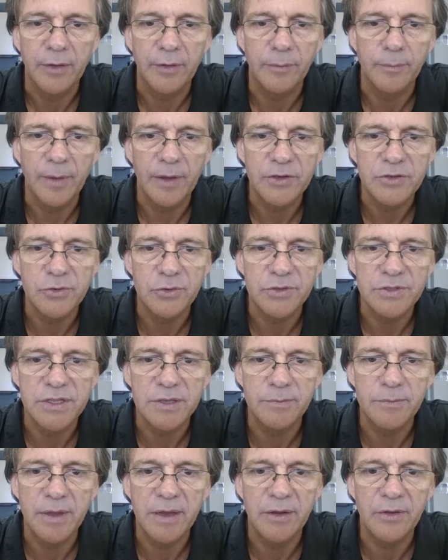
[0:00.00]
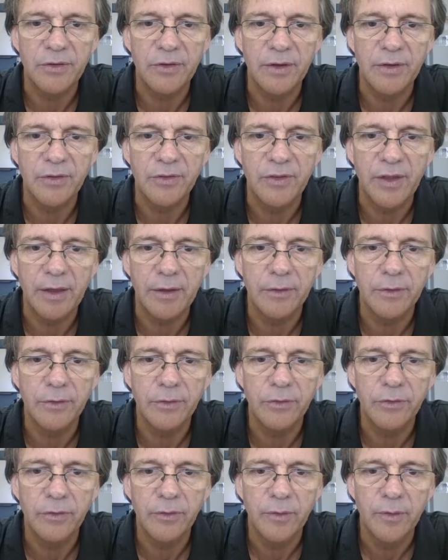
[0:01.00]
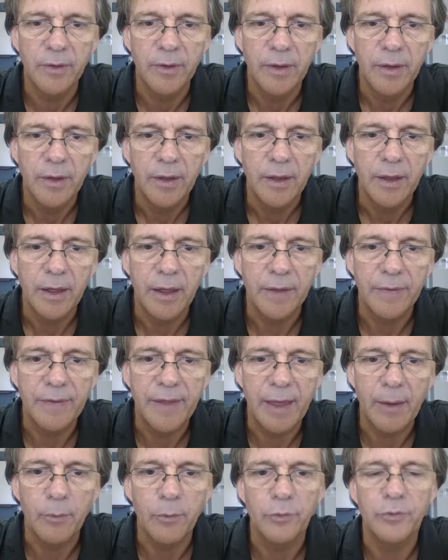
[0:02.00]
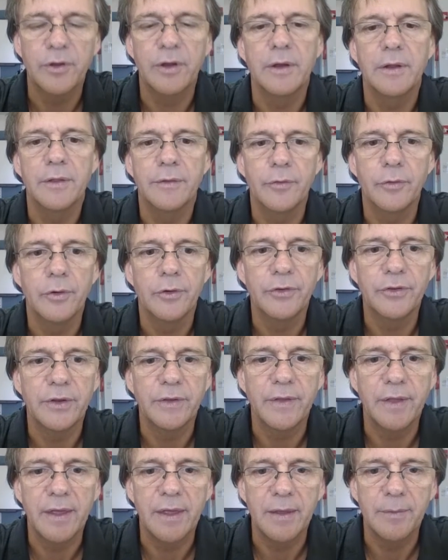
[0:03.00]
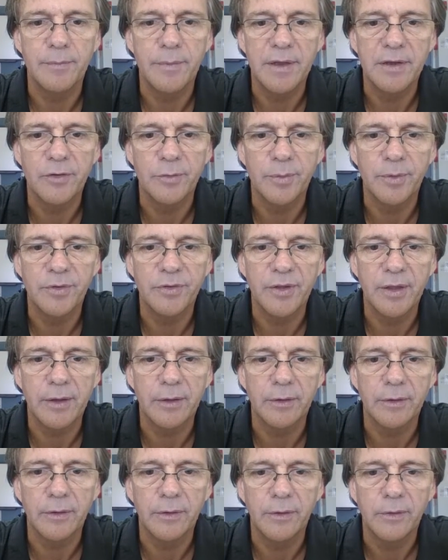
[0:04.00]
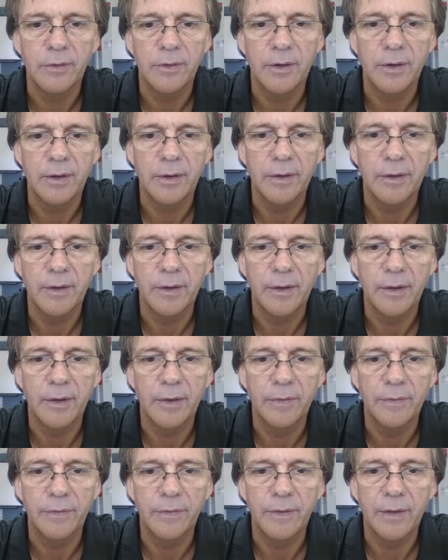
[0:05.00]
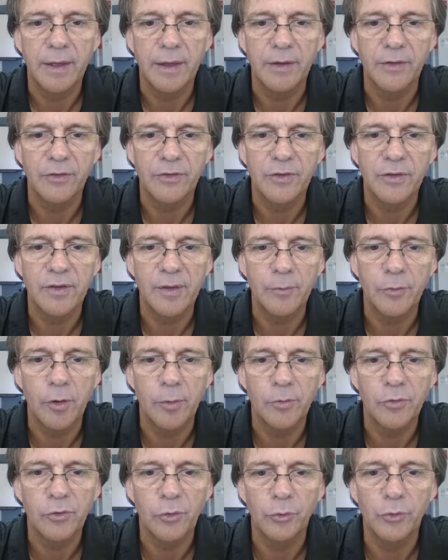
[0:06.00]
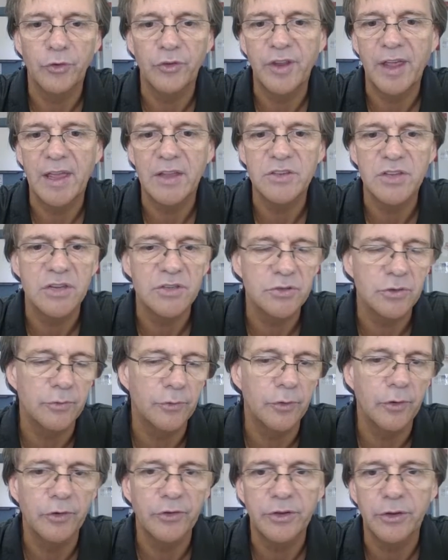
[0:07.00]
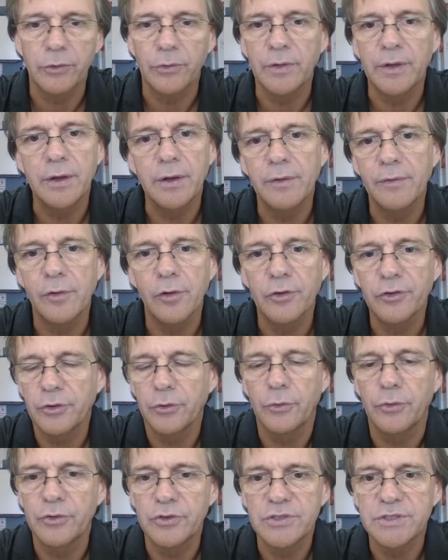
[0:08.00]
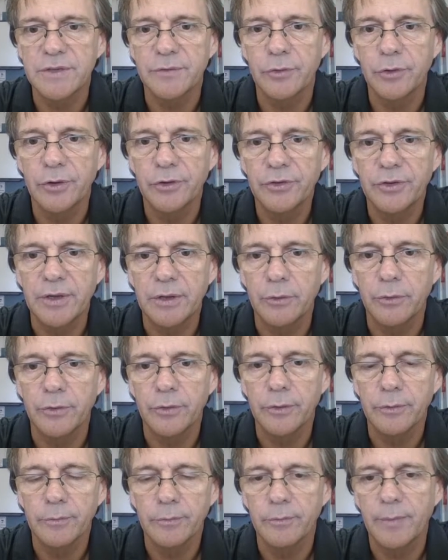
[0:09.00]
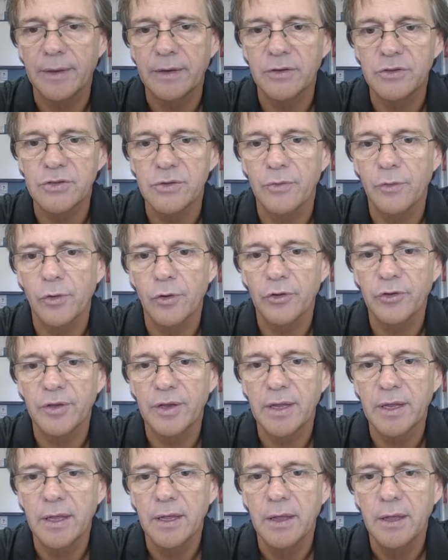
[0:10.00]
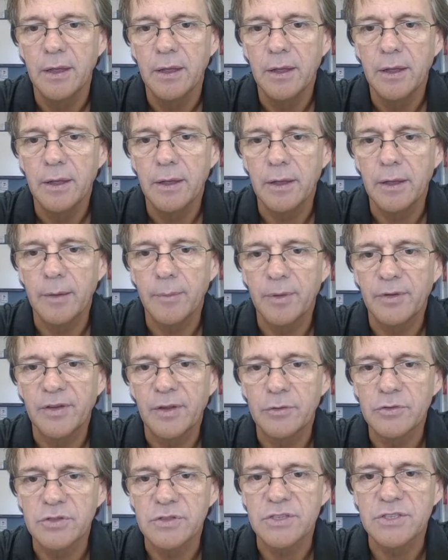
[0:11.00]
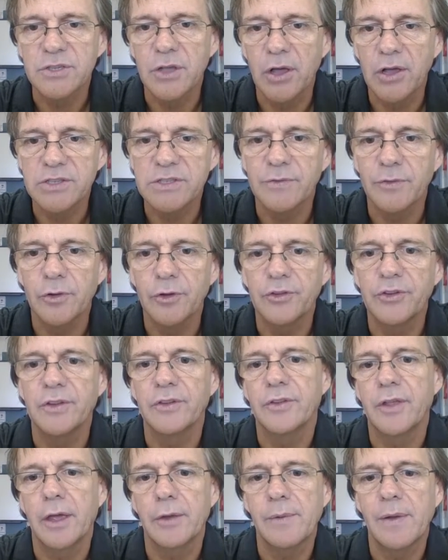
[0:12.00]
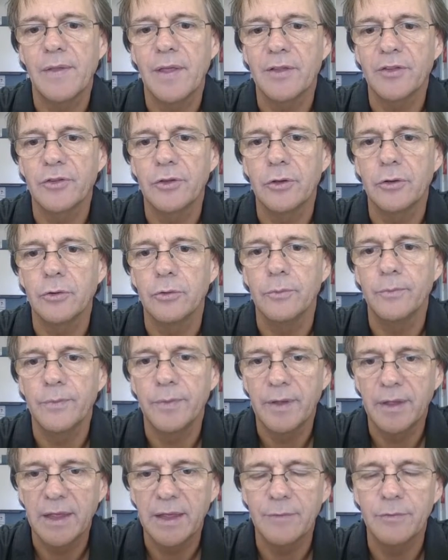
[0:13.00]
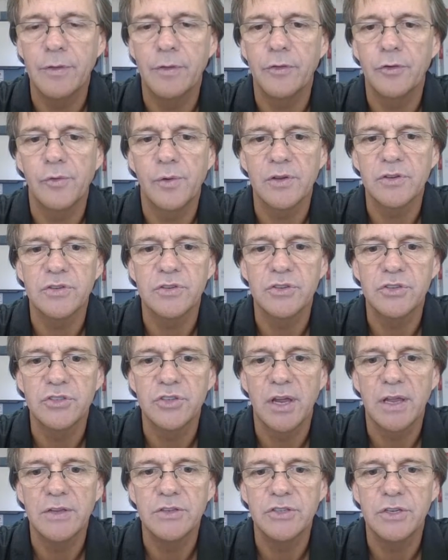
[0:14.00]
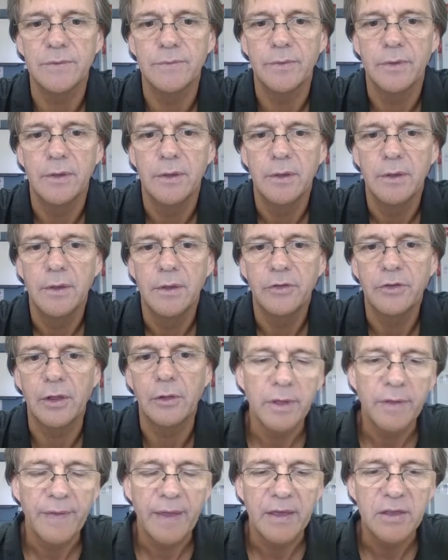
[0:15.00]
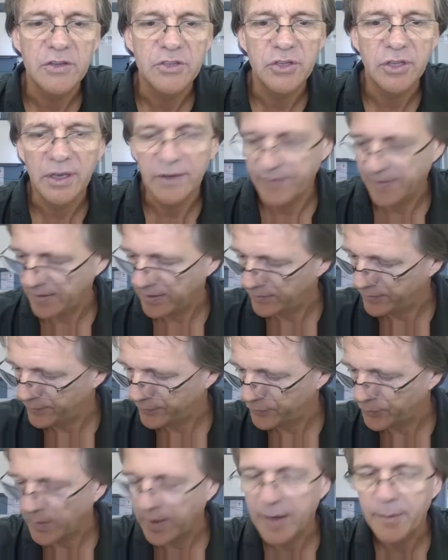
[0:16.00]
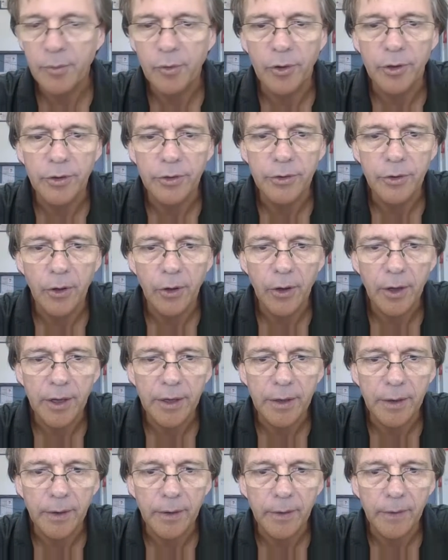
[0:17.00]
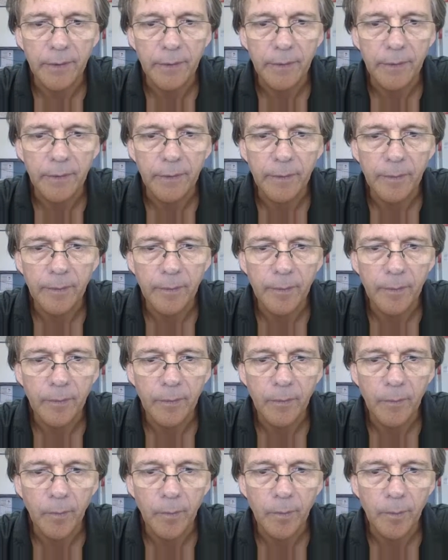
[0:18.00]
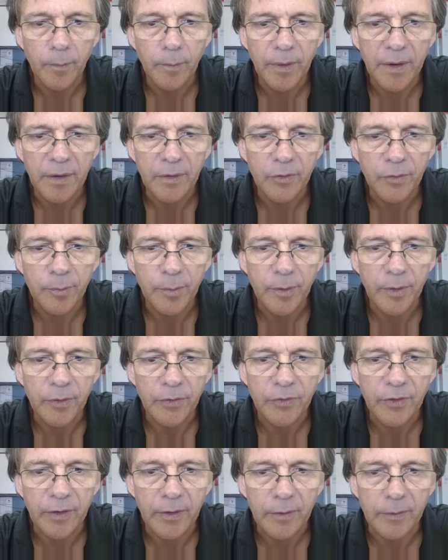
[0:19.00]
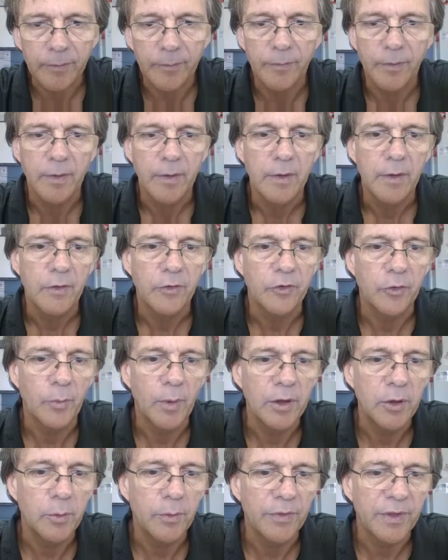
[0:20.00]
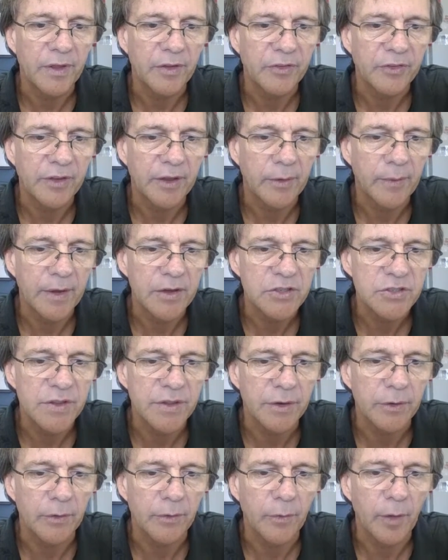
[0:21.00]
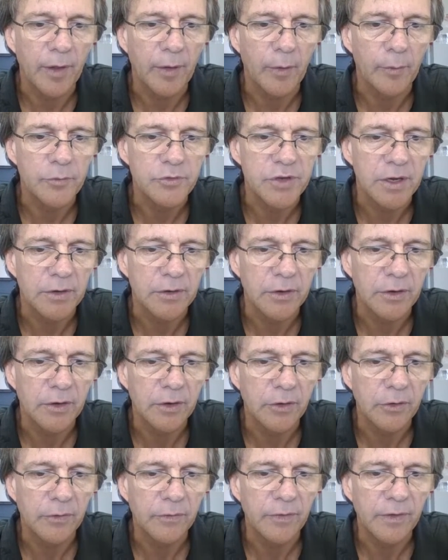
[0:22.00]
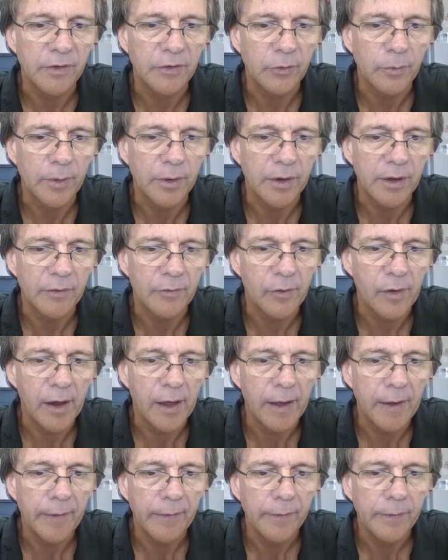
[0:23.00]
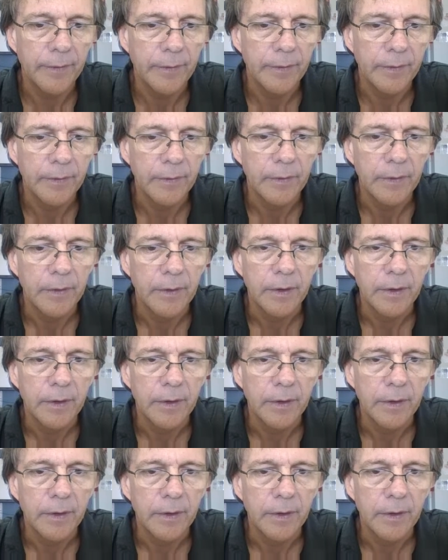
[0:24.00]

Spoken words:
So make sure it's in metres and in seconds, and that will tell you the velocity there in metres per second. And it's sometimes called the tangential velocity or linear velocity, or just the velocity or the magnitude of velocity, but it tells you the size of the velocity that's going around that circle, even though the direction is changing. So looking at that, you see a value of 20.9 metres per second. So when you want the acceleration then of that object, you're going to do v squared over r.